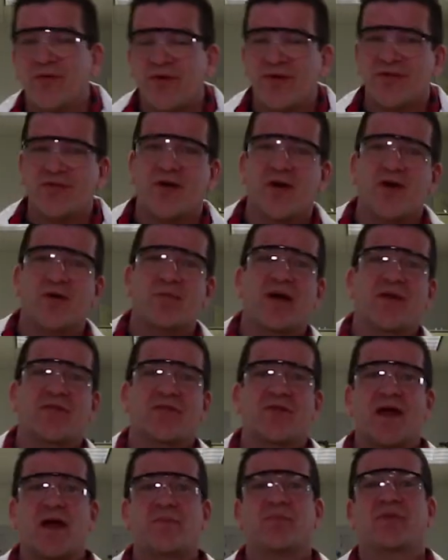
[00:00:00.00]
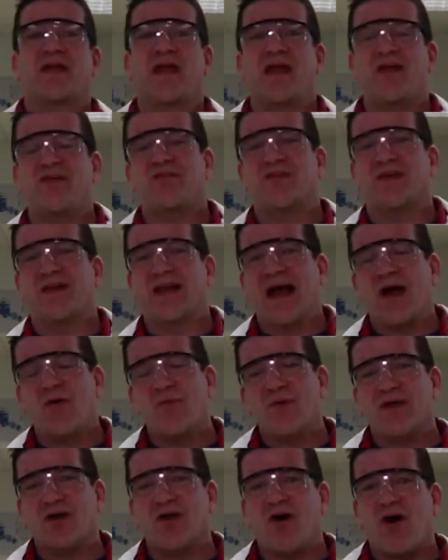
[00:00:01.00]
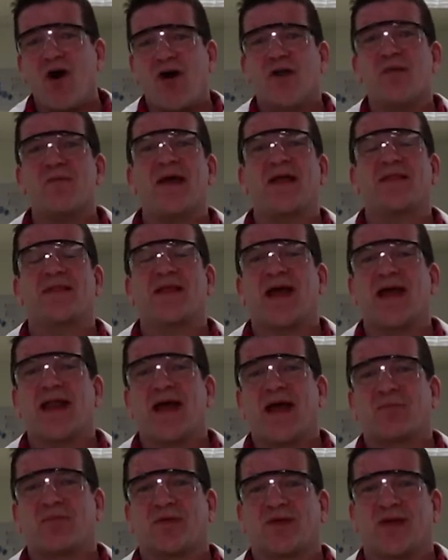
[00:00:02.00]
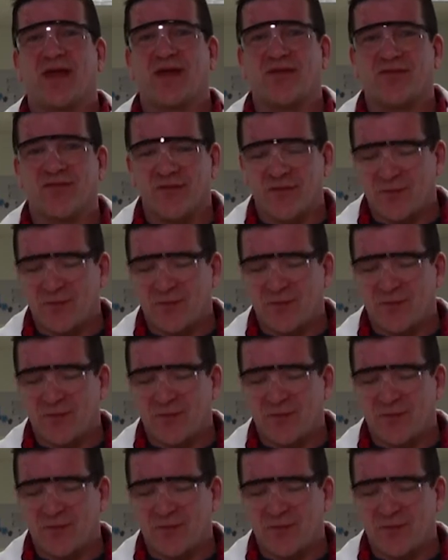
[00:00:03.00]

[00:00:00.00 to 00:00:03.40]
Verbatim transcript: we're going to talk about their application and how we can automate that application,